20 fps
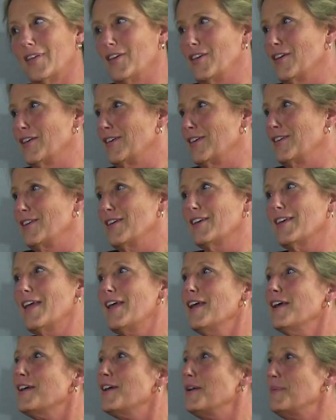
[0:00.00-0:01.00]
you, you
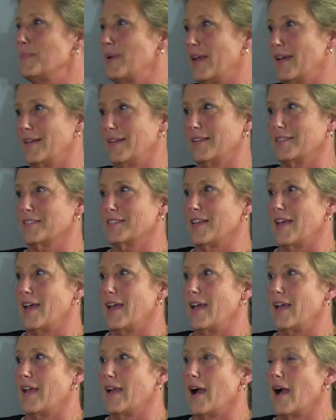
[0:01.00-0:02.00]
can't come in and
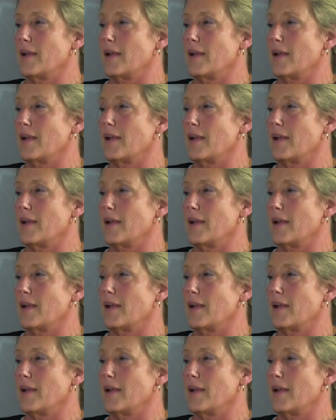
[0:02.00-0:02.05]
say,